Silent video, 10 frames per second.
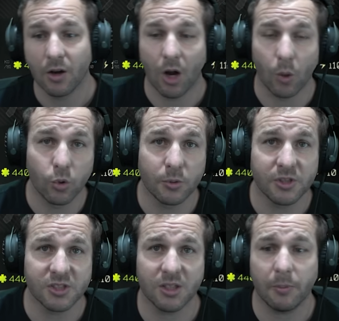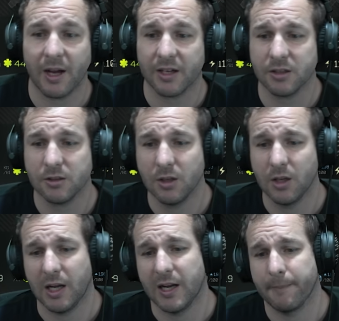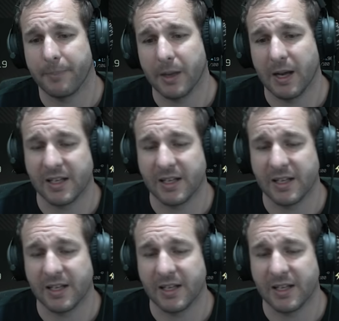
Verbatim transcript: I will be using the Paca, and